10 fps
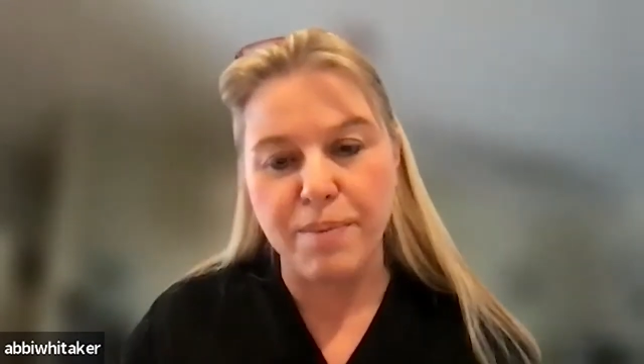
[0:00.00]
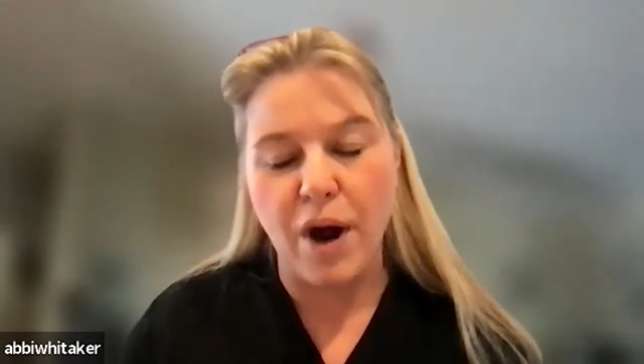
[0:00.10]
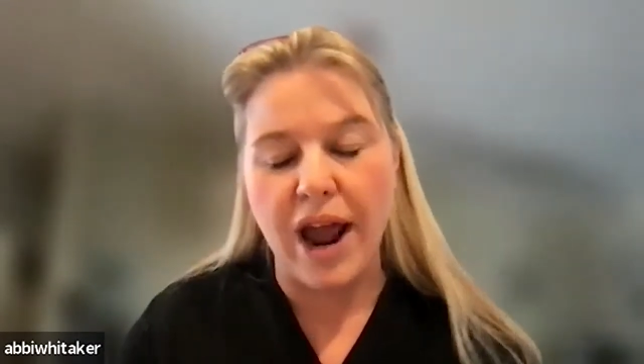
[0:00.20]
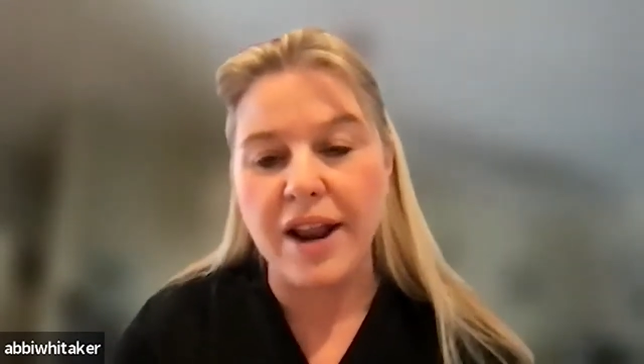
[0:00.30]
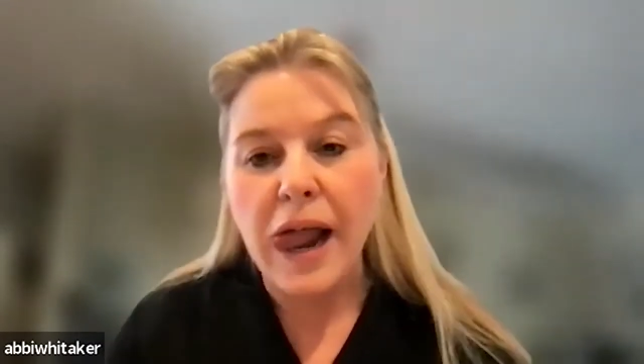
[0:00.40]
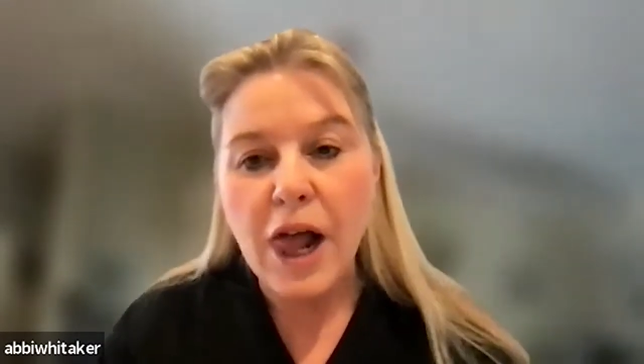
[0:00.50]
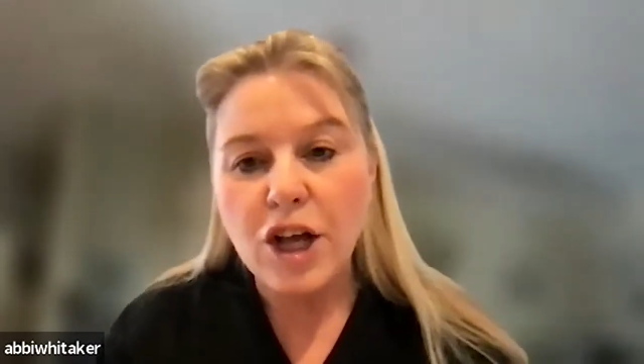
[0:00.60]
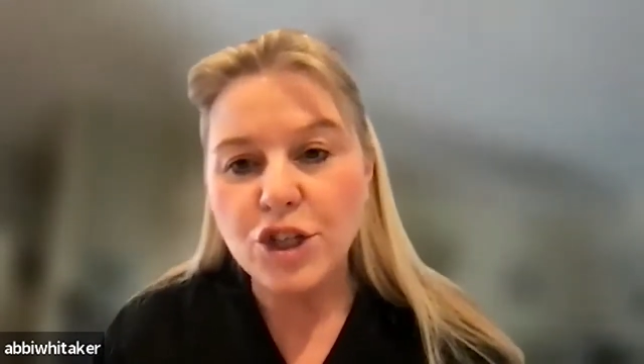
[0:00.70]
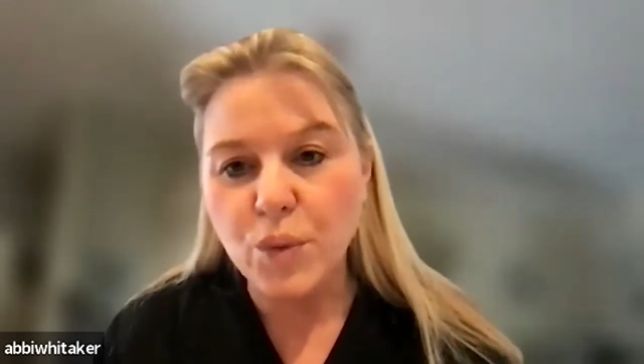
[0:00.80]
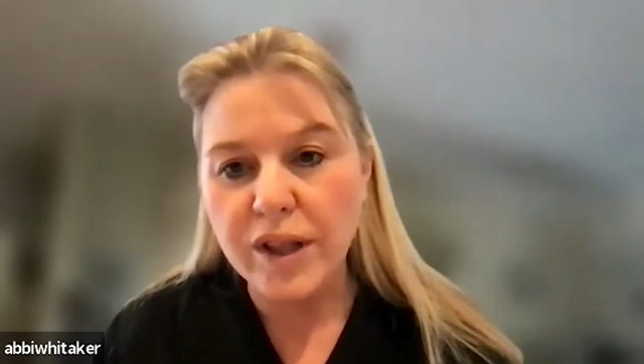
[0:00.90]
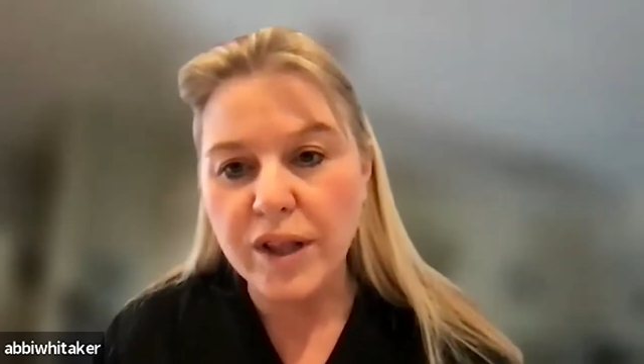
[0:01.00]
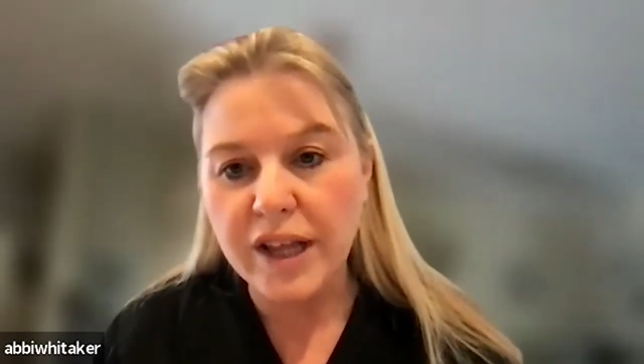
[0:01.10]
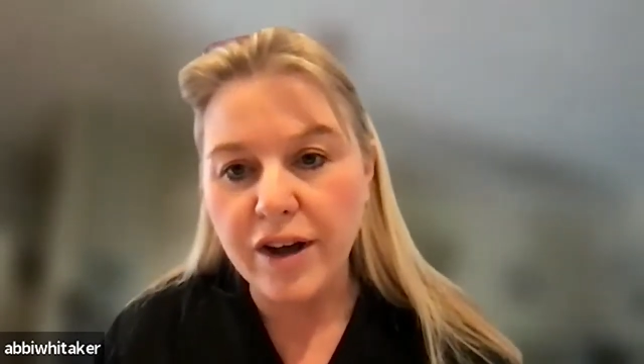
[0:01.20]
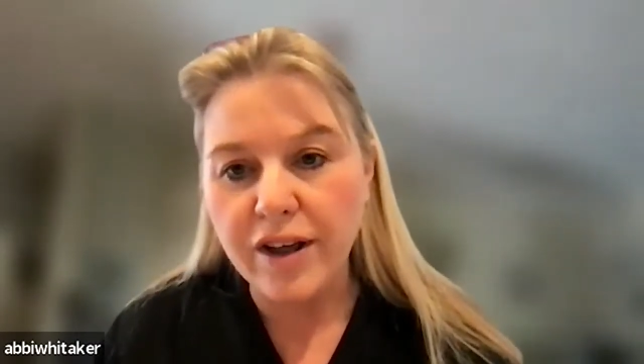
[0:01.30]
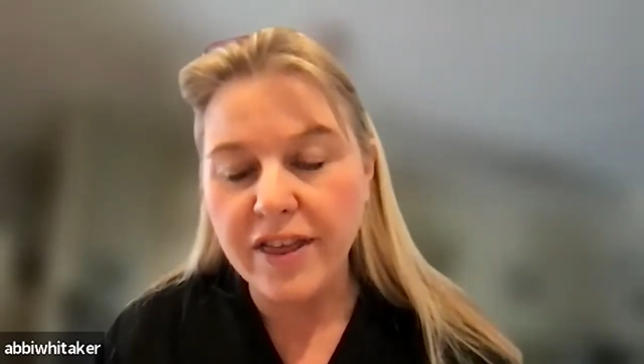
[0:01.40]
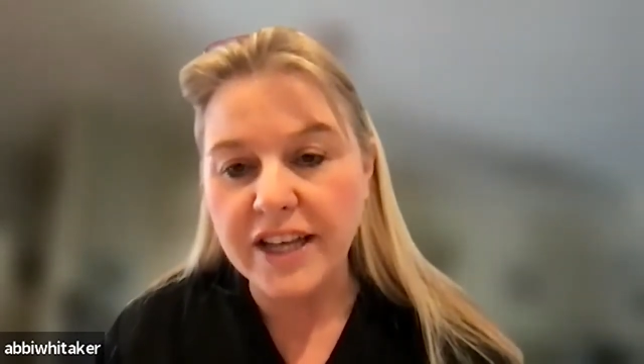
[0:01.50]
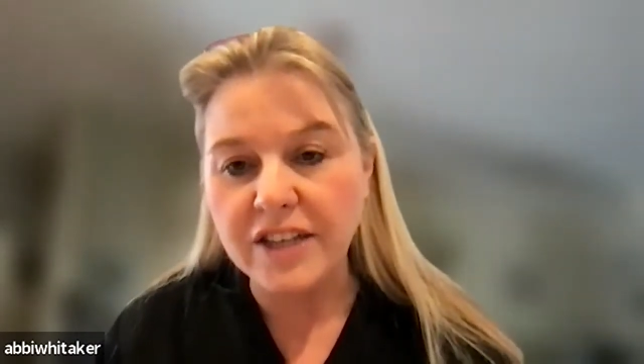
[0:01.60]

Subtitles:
brand should really look at things